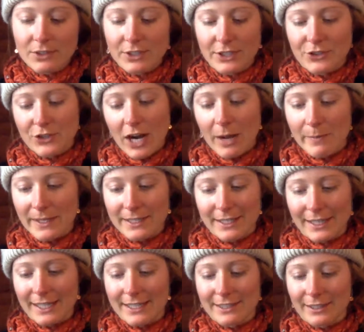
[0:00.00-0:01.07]
just drop
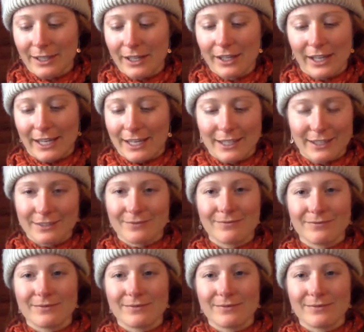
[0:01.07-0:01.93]
into this like,